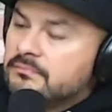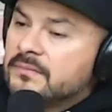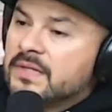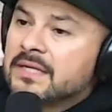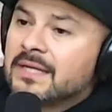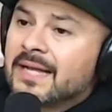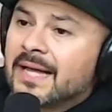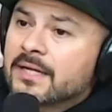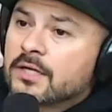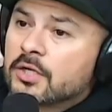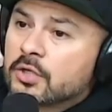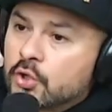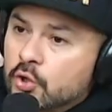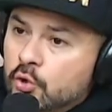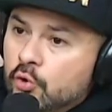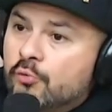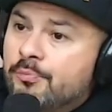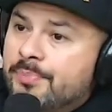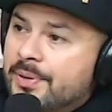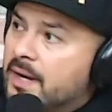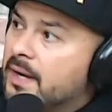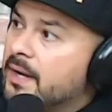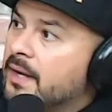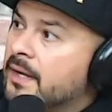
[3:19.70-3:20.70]
like a
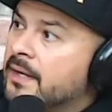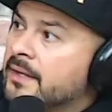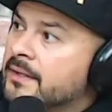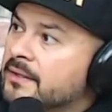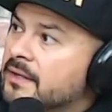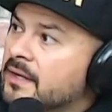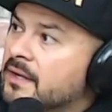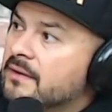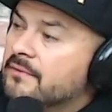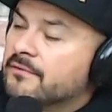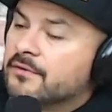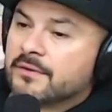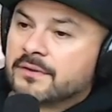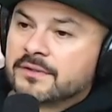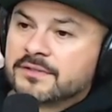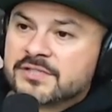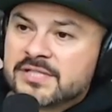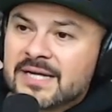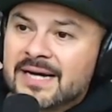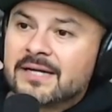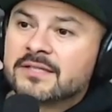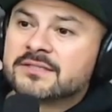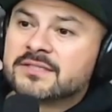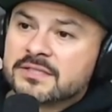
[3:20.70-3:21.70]
coupon for the
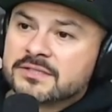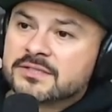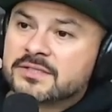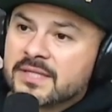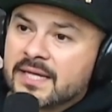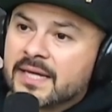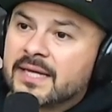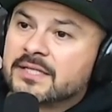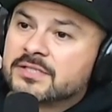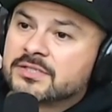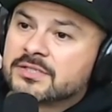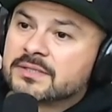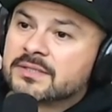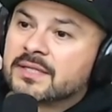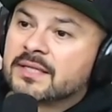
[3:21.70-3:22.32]
child's education